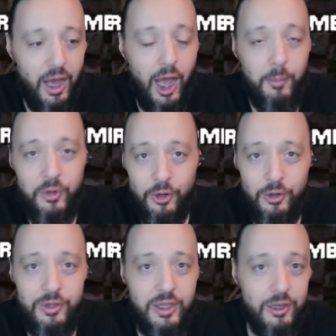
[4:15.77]
I'm
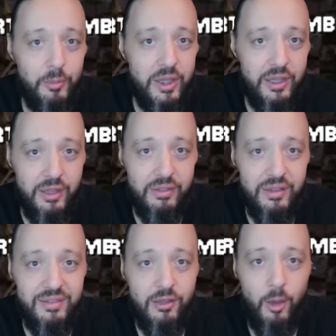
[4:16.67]
currently going to be getting
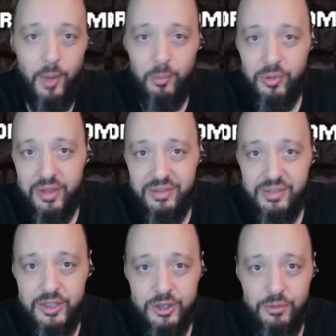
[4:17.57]
this on my
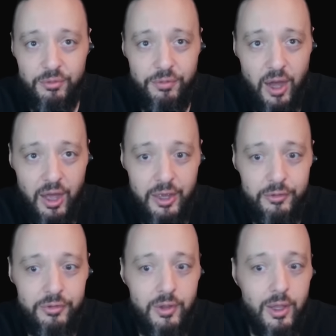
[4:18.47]
PlayStation
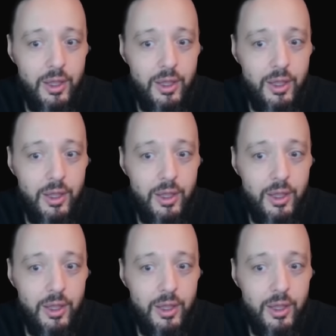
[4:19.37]
5.